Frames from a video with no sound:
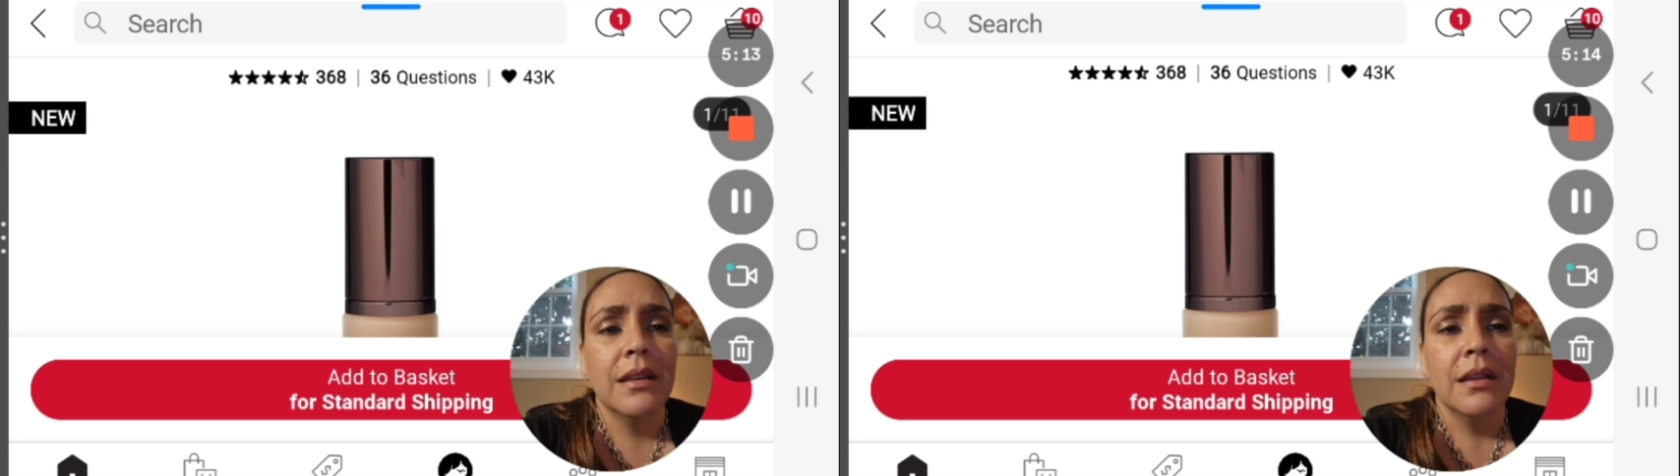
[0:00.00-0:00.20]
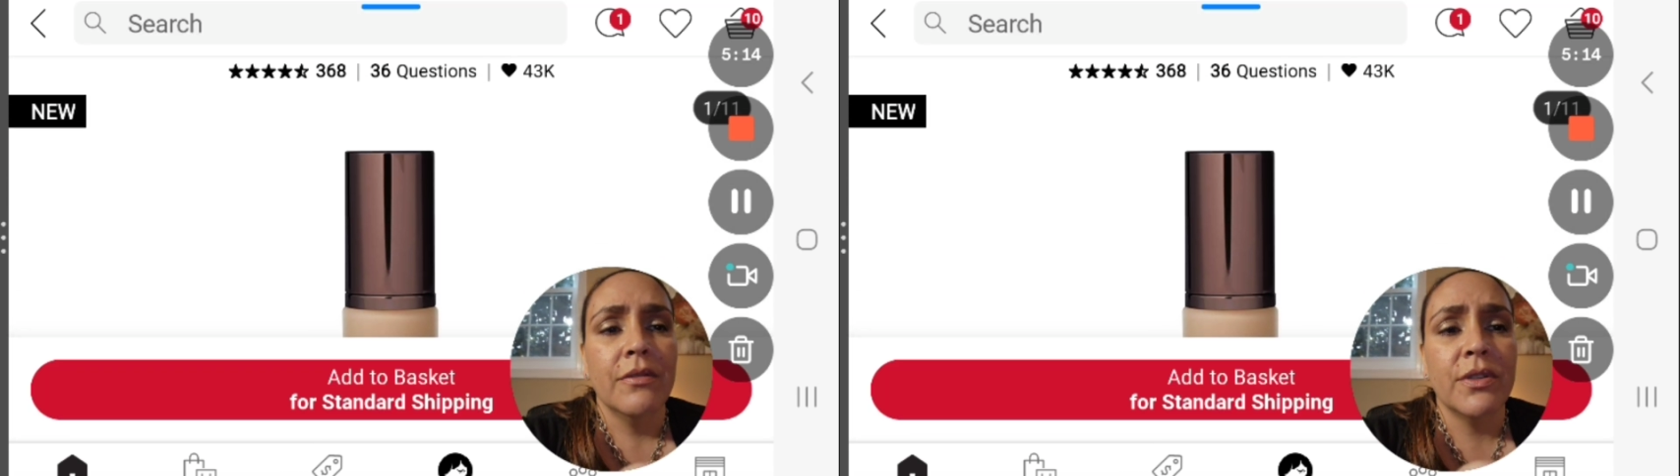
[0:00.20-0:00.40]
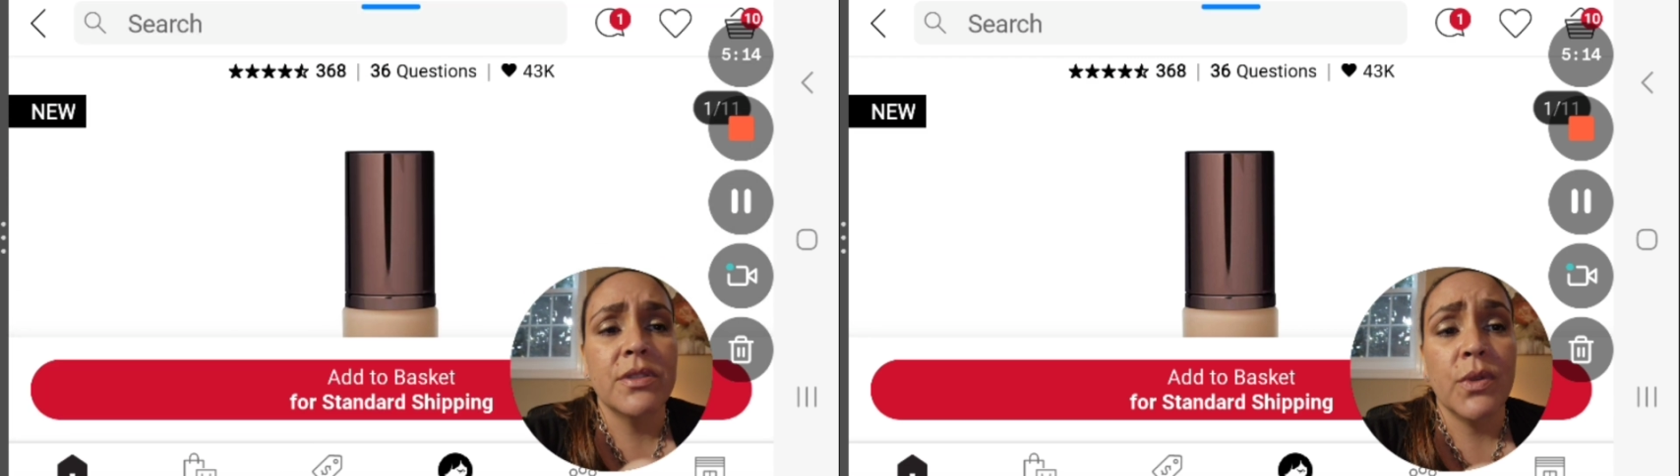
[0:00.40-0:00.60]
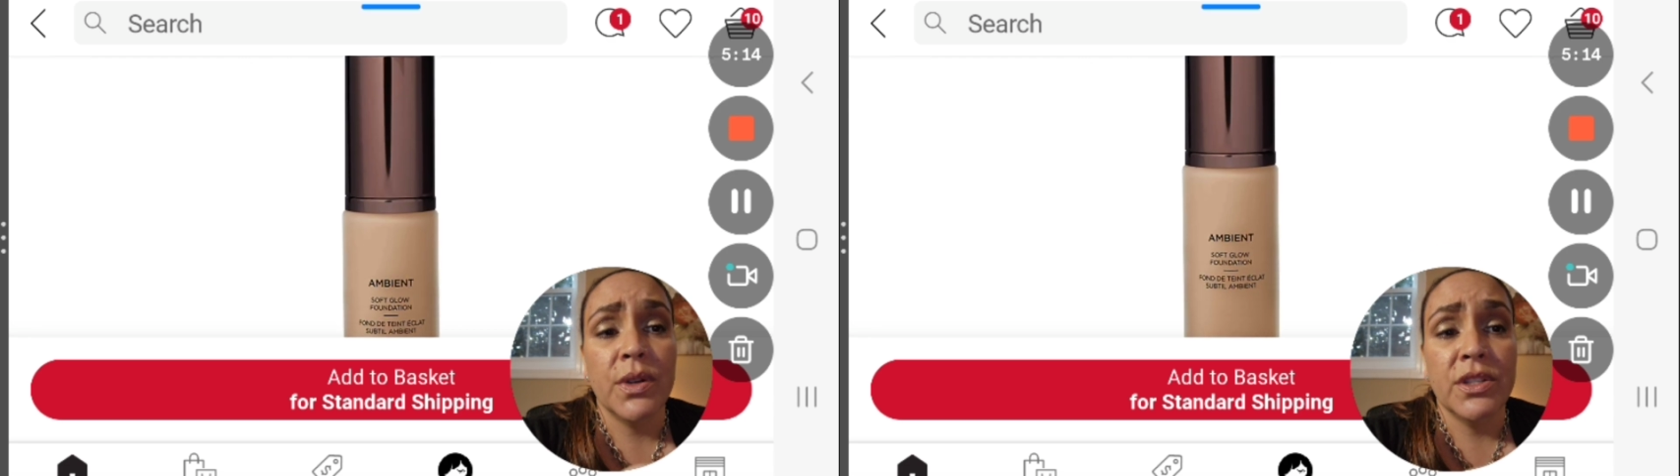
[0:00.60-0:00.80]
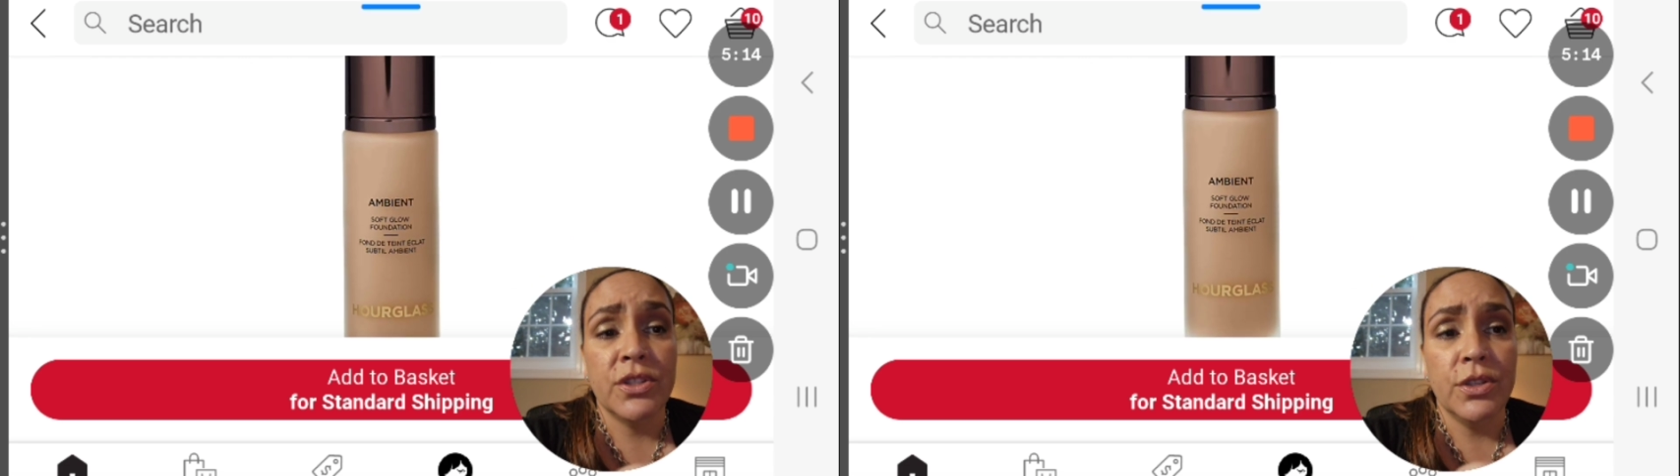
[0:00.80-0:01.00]
first of all,
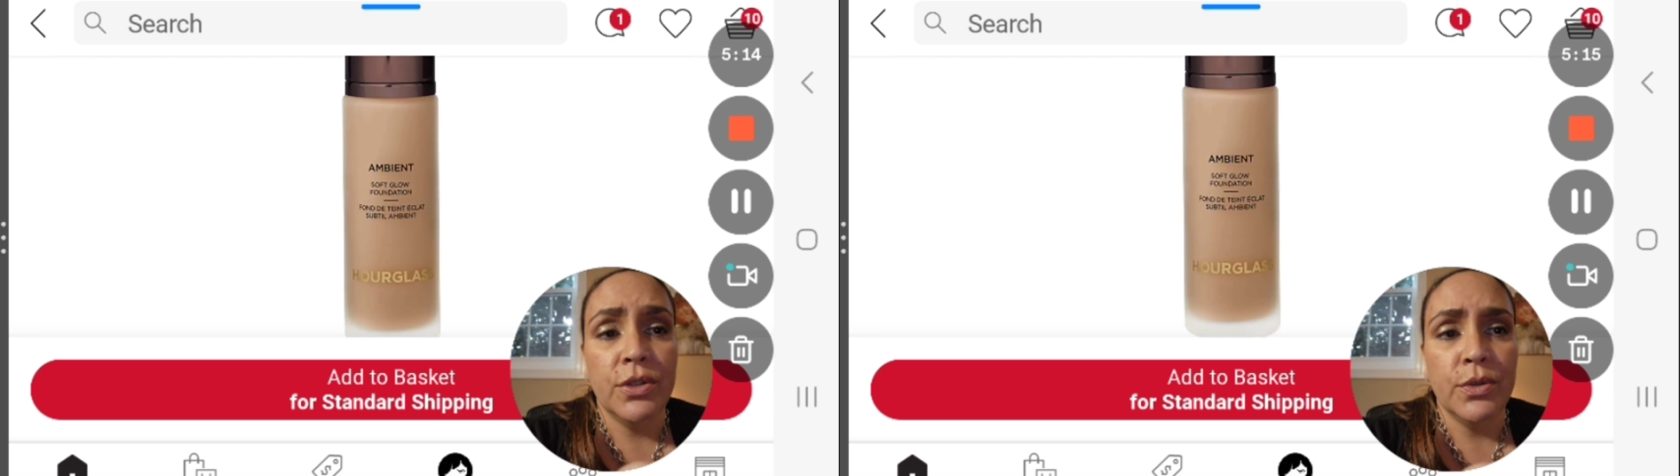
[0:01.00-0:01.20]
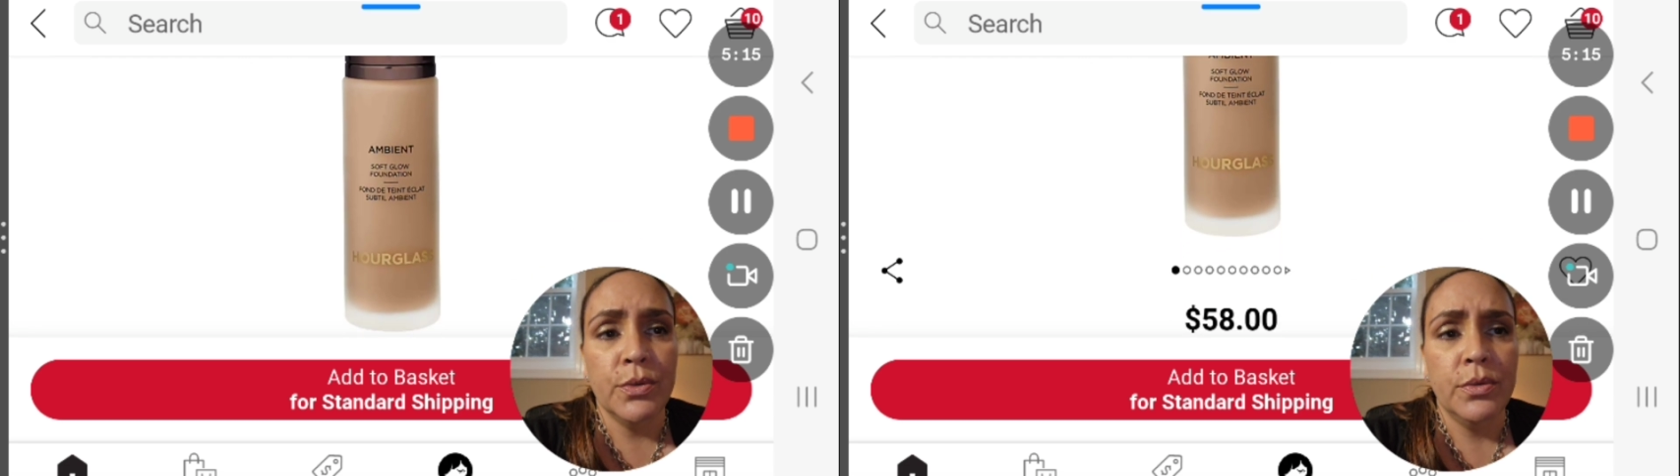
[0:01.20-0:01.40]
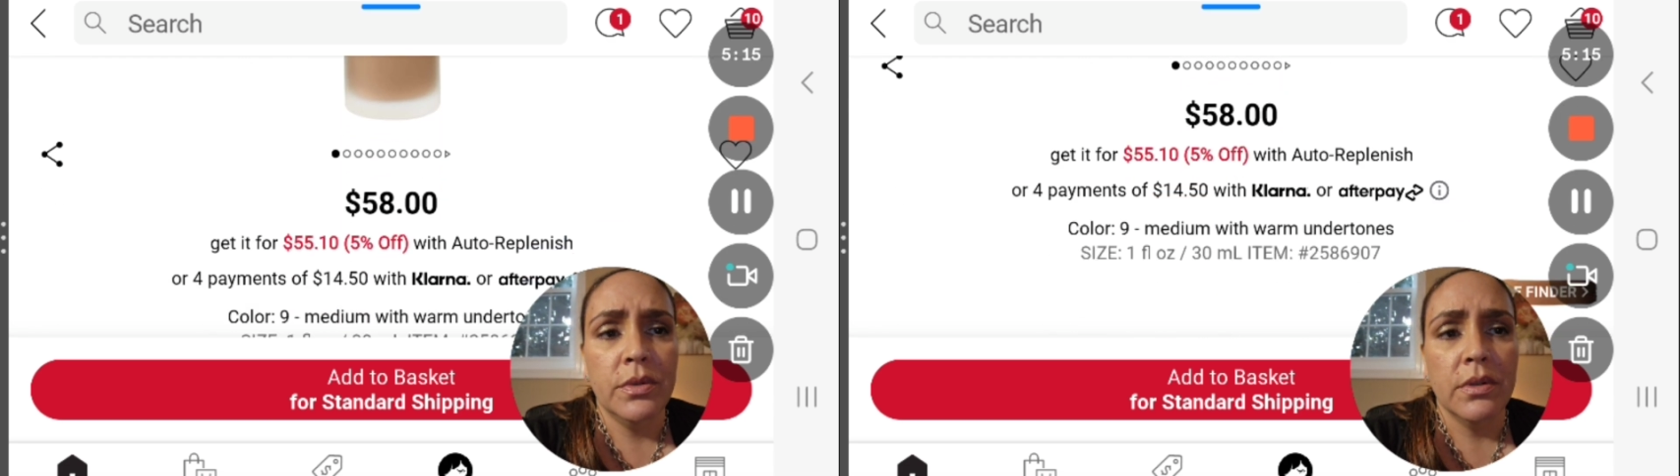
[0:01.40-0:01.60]
it's new.